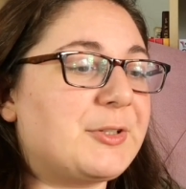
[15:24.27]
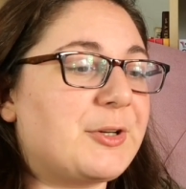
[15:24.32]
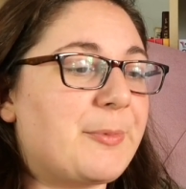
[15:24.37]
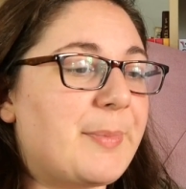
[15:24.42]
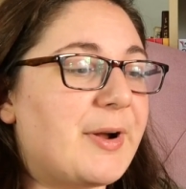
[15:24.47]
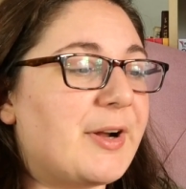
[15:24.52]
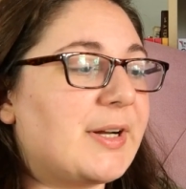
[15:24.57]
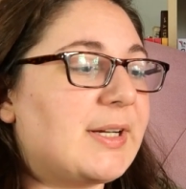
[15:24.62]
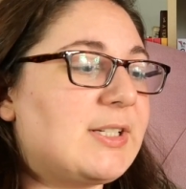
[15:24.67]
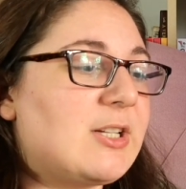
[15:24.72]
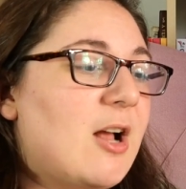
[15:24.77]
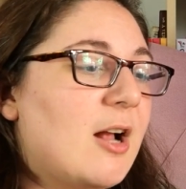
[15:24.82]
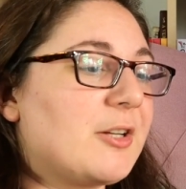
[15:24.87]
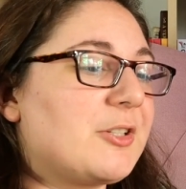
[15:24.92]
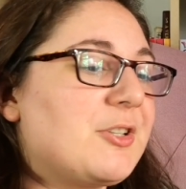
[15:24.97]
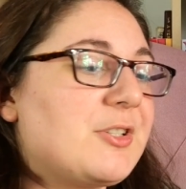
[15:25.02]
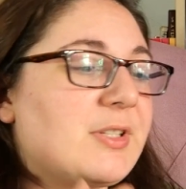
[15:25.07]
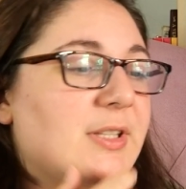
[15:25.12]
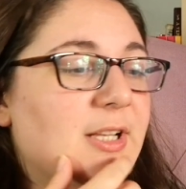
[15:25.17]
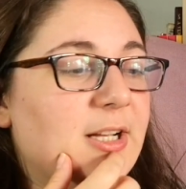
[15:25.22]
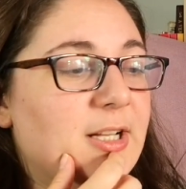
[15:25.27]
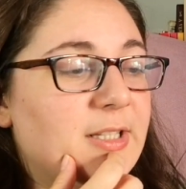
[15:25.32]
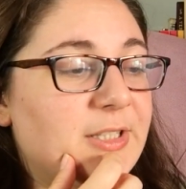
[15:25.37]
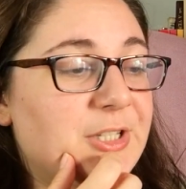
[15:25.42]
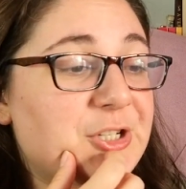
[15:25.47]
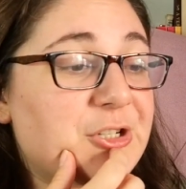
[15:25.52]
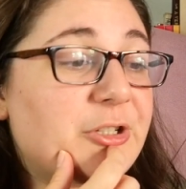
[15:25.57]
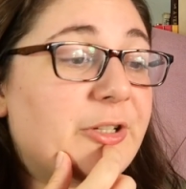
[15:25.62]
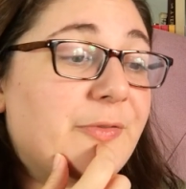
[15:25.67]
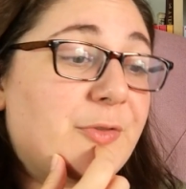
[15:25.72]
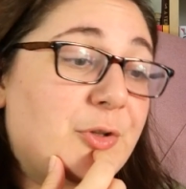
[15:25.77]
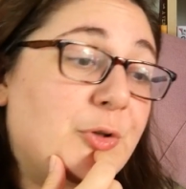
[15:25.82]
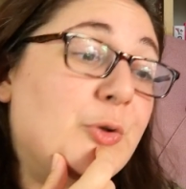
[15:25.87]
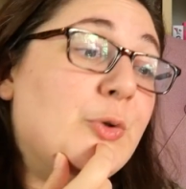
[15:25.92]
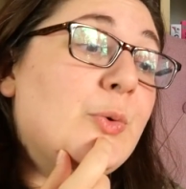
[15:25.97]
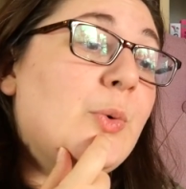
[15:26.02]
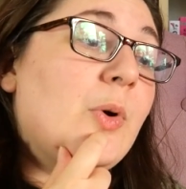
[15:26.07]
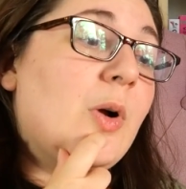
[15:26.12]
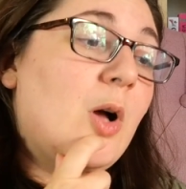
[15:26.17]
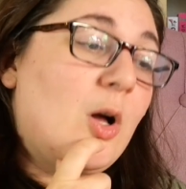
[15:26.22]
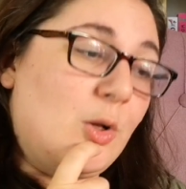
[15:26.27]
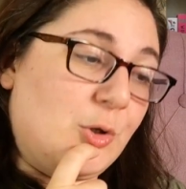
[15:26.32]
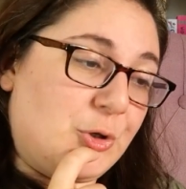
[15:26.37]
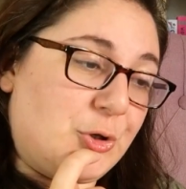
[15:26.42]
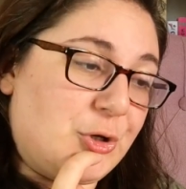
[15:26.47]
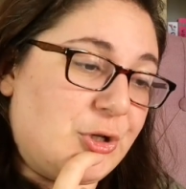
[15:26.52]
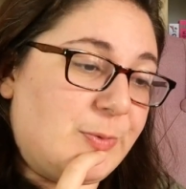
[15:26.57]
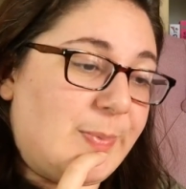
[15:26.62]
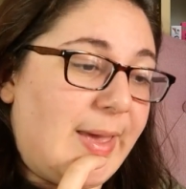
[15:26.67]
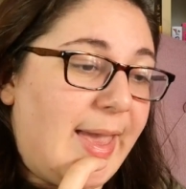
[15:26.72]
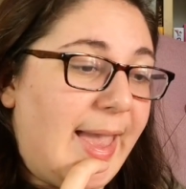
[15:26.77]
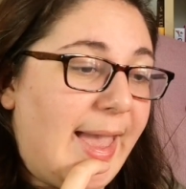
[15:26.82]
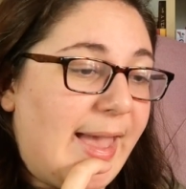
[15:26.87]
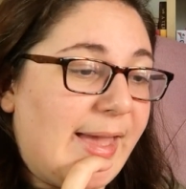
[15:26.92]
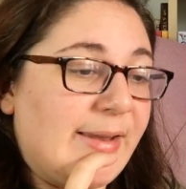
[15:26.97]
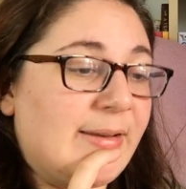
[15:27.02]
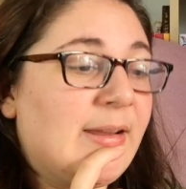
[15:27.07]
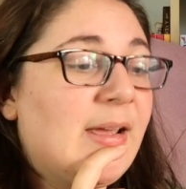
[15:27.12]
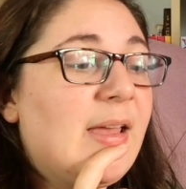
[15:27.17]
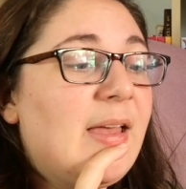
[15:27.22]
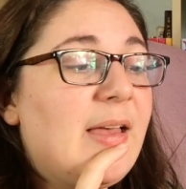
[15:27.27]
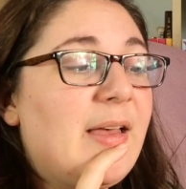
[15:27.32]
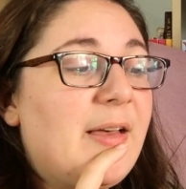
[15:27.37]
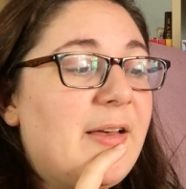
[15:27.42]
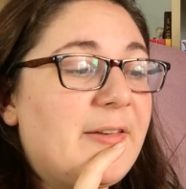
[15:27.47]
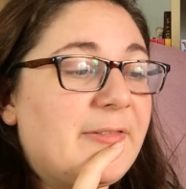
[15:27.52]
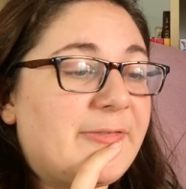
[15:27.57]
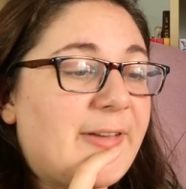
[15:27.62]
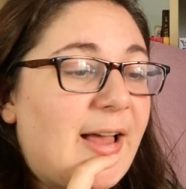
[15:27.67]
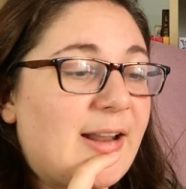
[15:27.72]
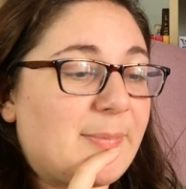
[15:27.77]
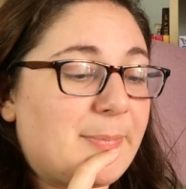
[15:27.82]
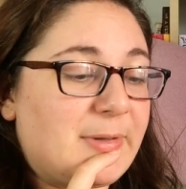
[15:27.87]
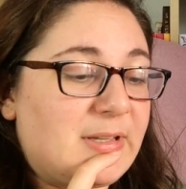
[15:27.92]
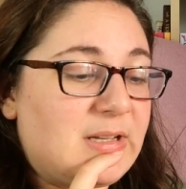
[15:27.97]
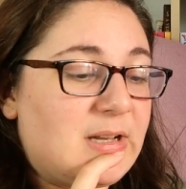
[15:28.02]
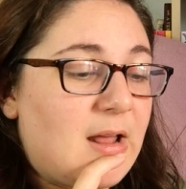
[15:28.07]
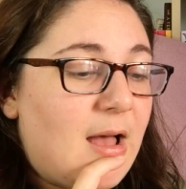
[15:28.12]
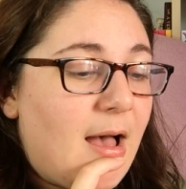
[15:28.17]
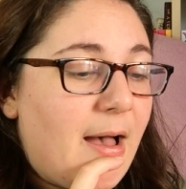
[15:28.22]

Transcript: Her American Doctors, and the Collision of Two Cultures by Fadiman.